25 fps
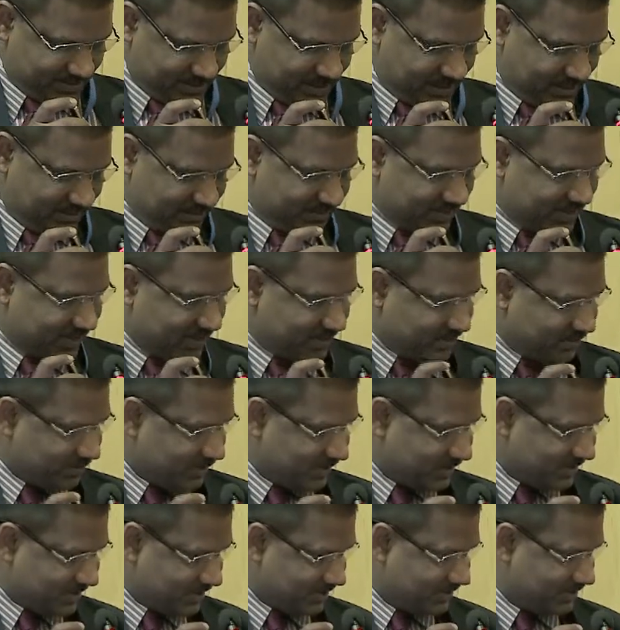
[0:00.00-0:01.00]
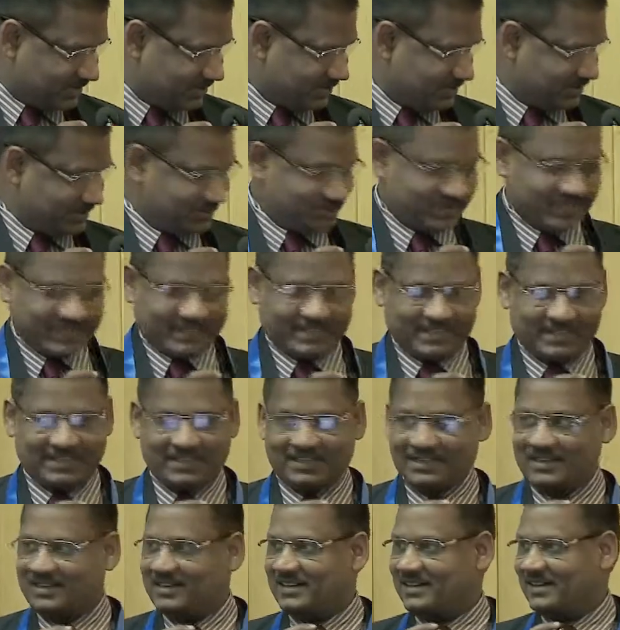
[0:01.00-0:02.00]
not go into too much into
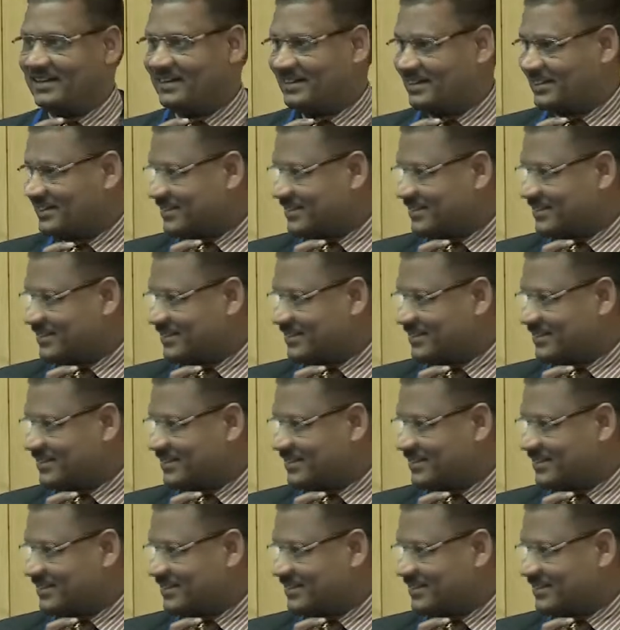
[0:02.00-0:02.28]
technical